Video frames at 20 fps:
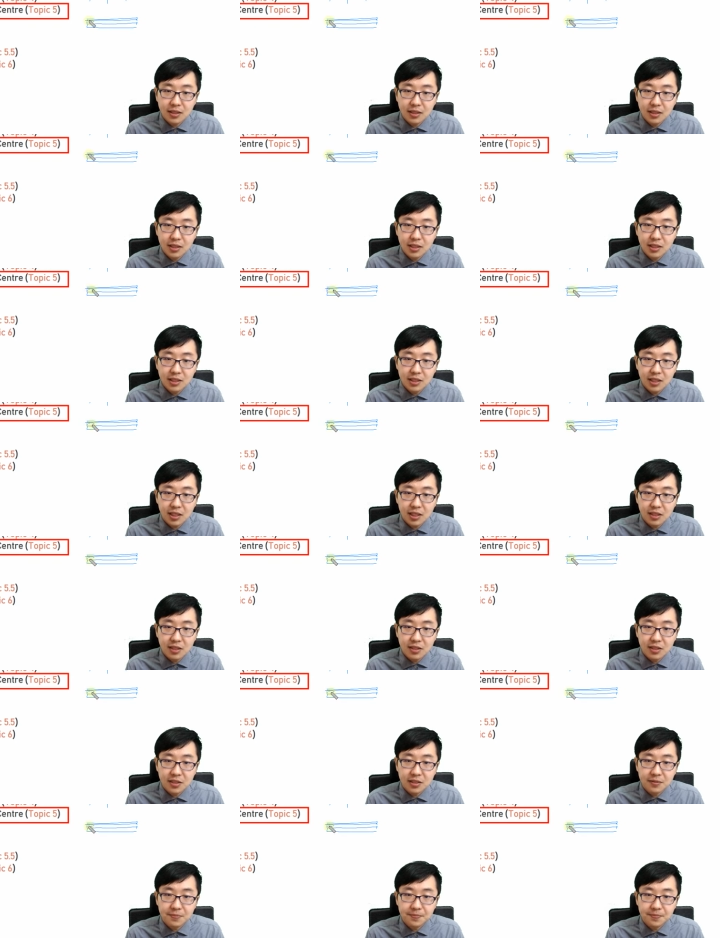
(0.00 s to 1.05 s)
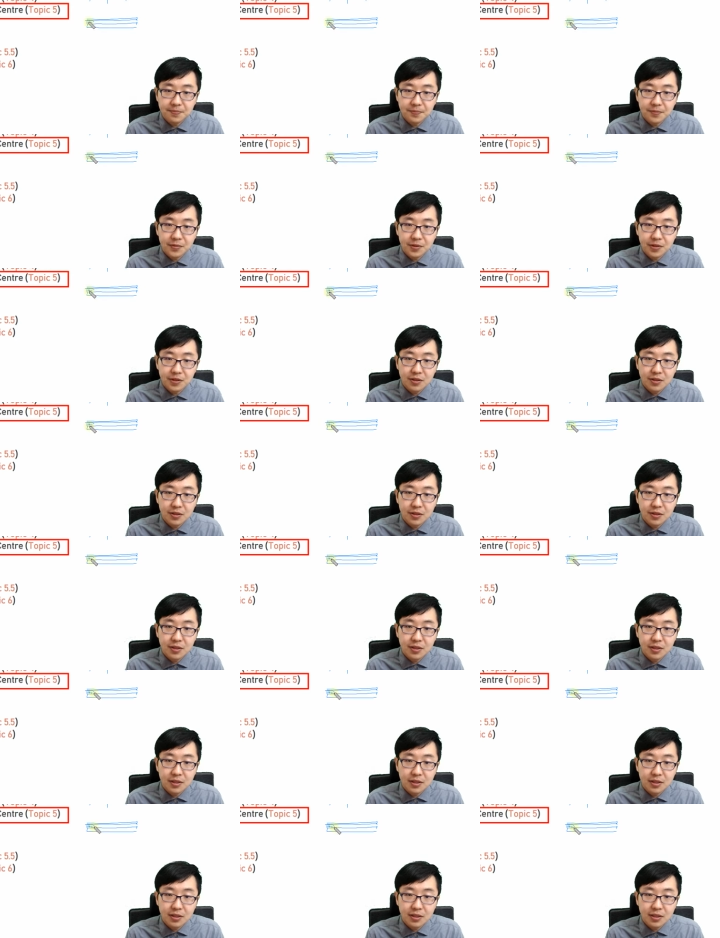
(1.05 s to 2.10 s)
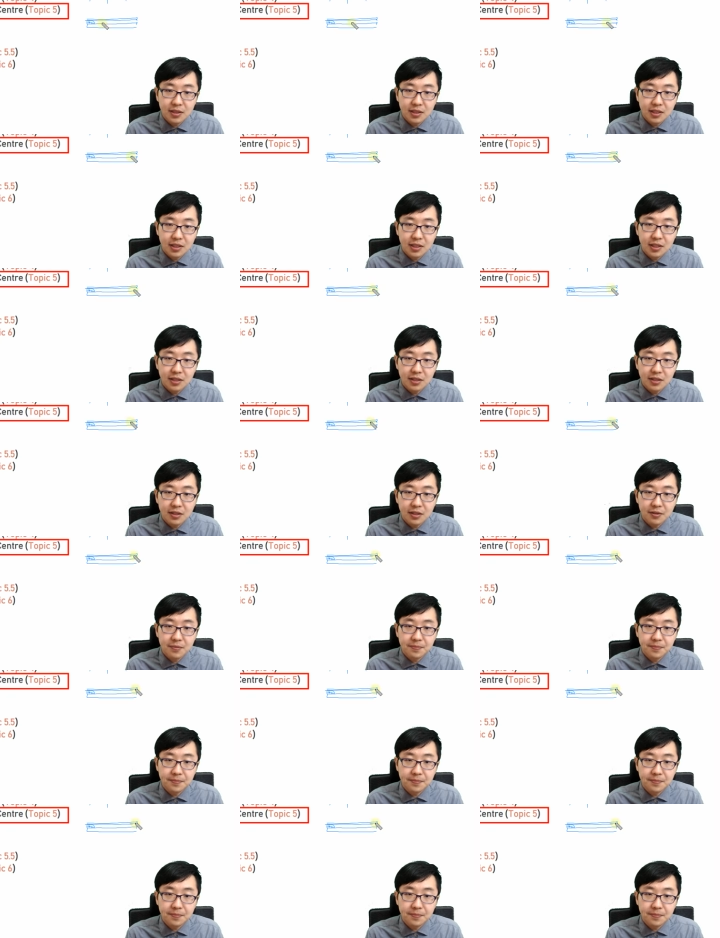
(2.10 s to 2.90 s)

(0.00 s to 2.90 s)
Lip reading: each other like here.